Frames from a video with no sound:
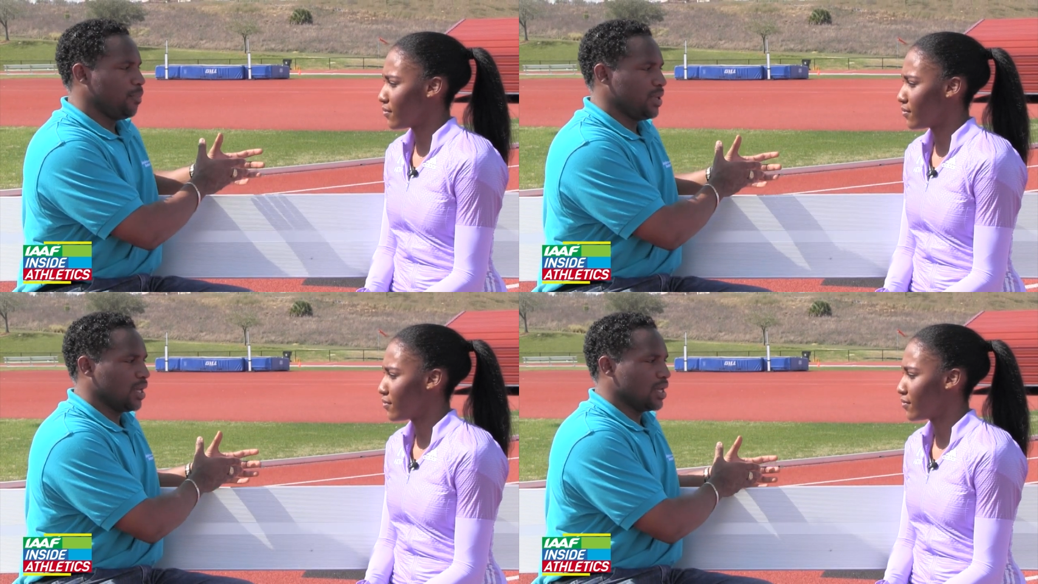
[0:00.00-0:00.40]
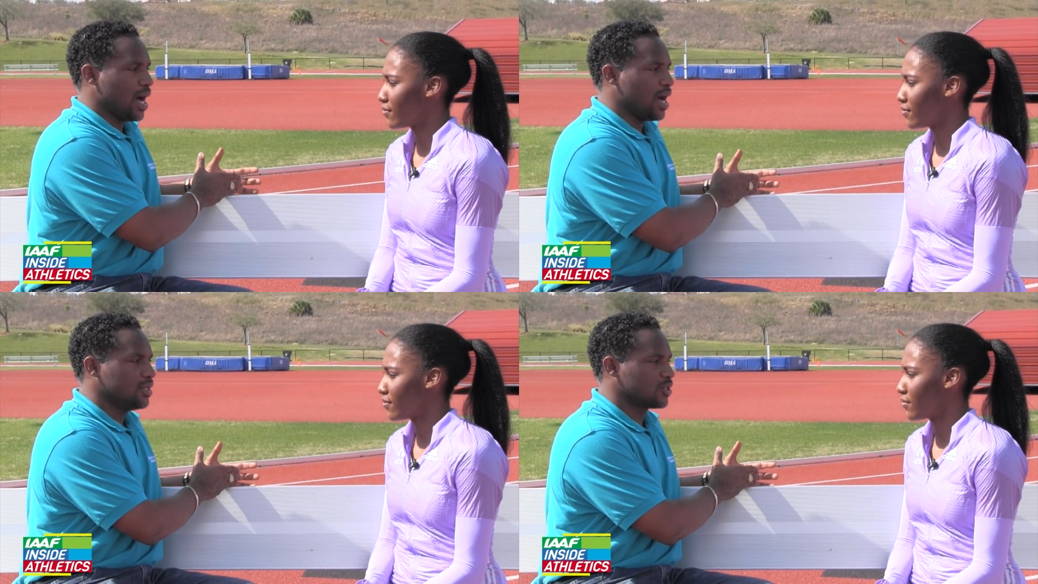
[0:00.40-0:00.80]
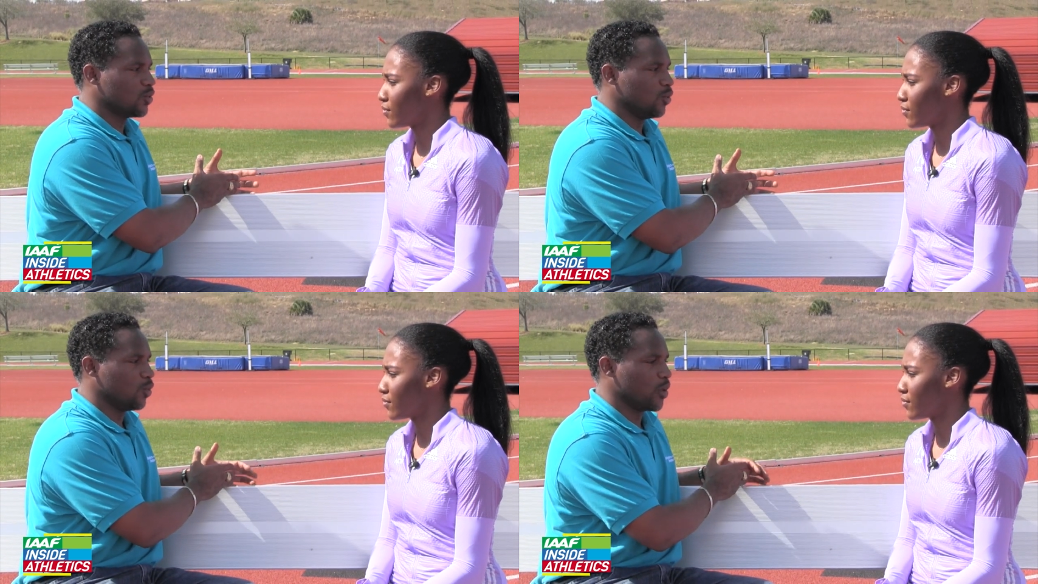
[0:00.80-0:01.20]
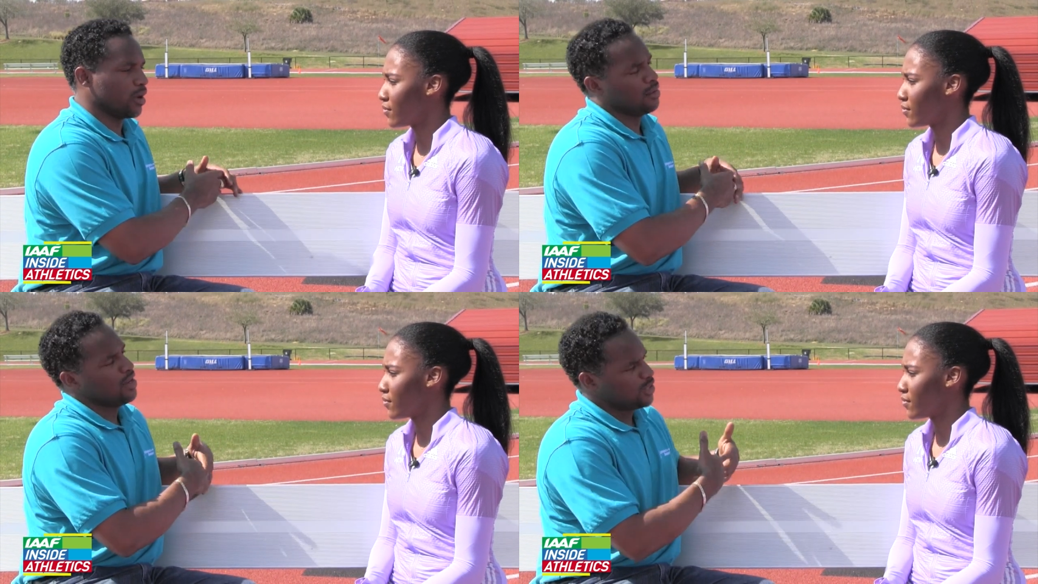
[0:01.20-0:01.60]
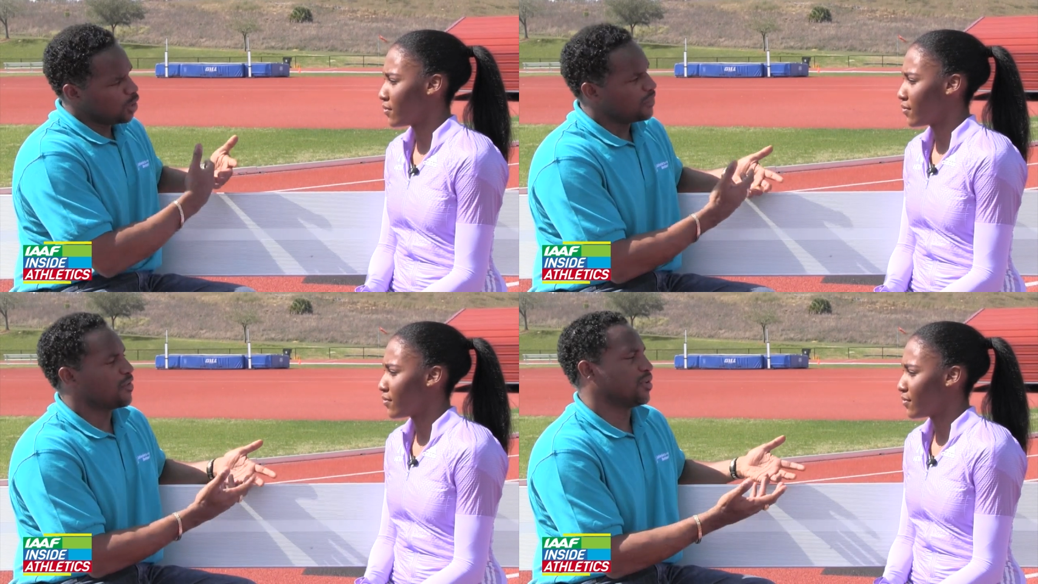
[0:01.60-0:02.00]
Speaker 1: being in high school where
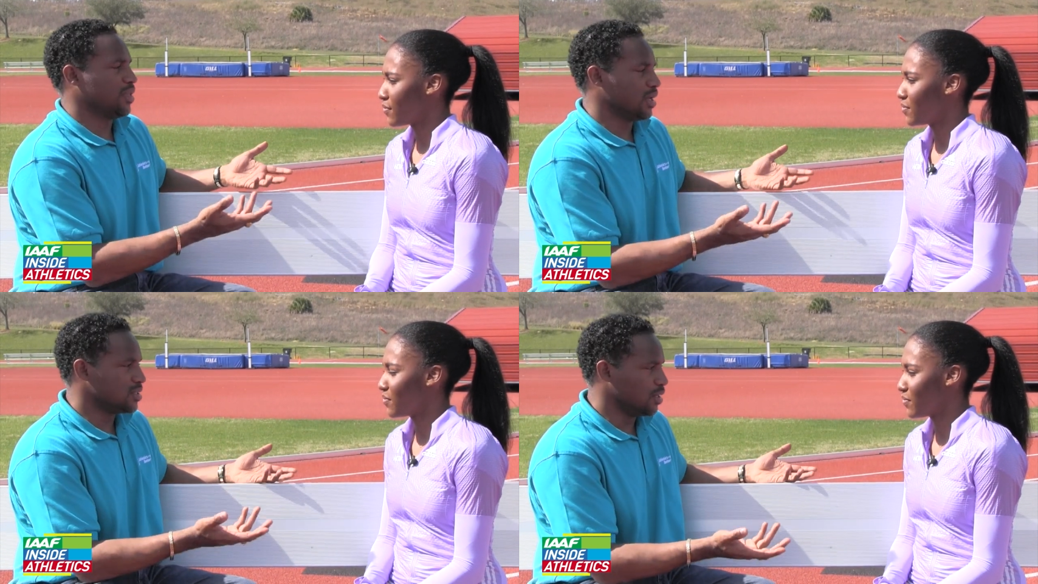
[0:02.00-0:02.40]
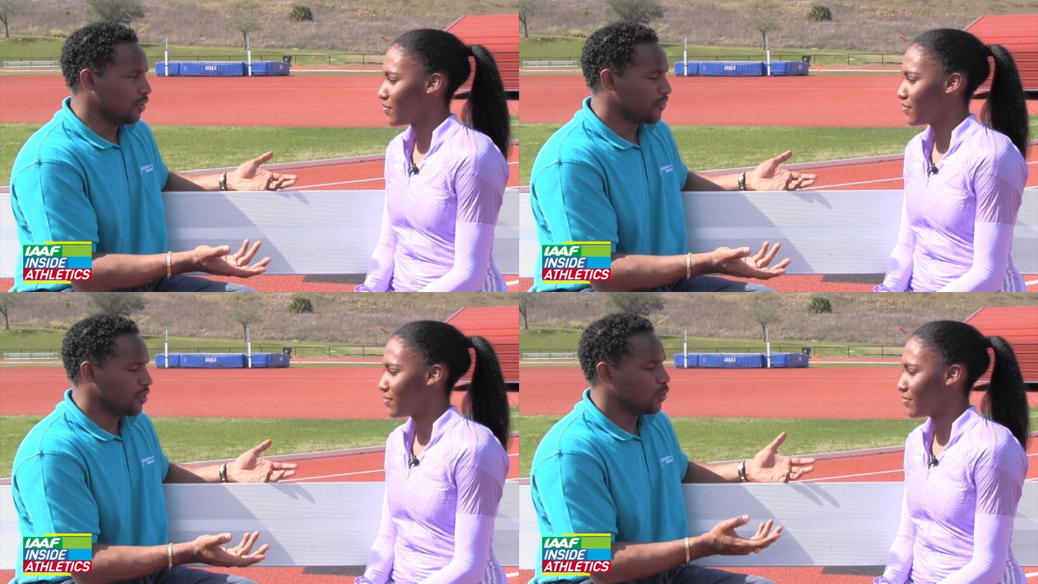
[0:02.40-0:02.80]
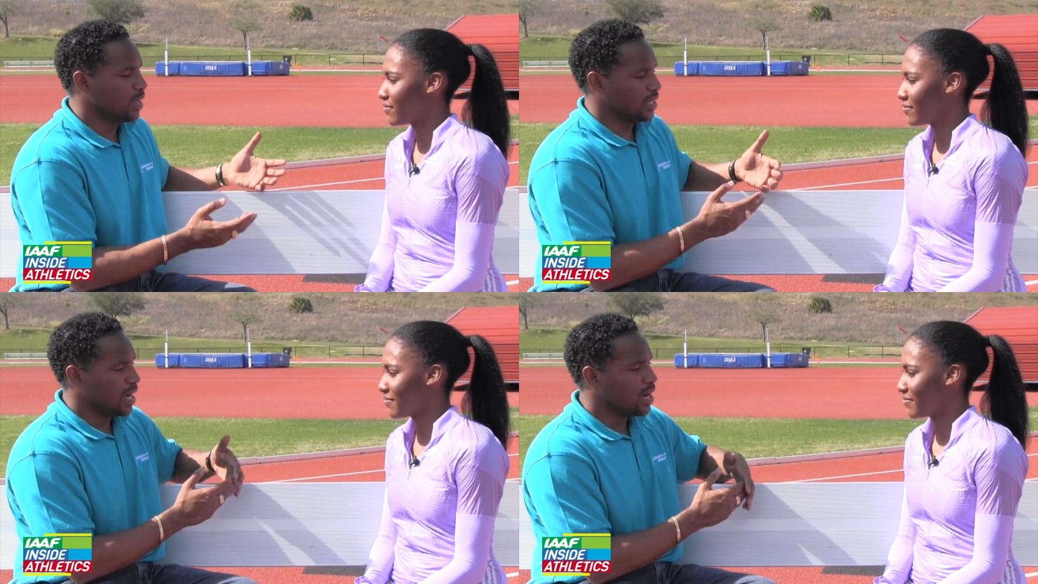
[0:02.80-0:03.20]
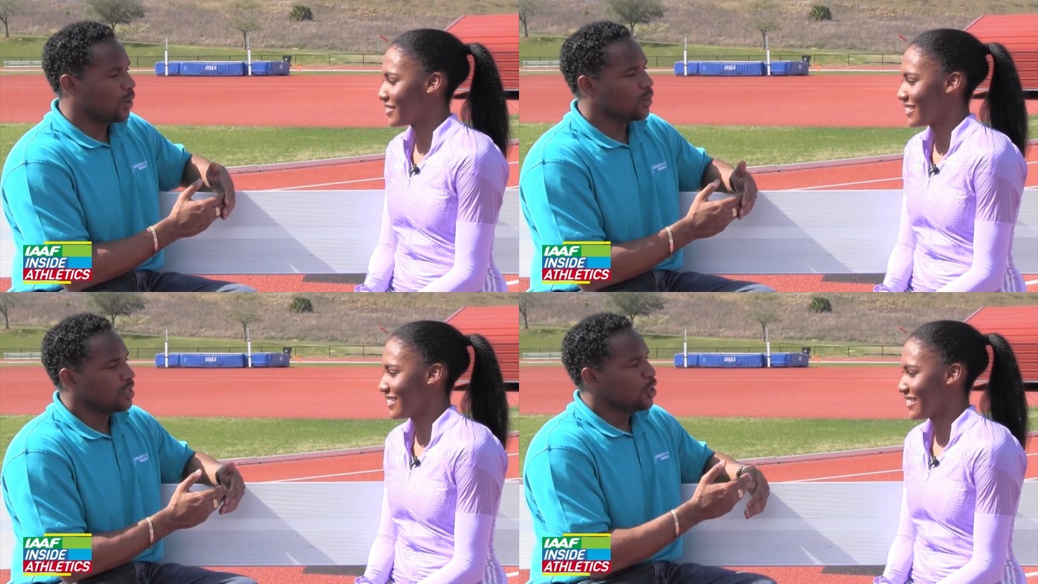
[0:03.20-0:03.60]
sort of everything is done for you and now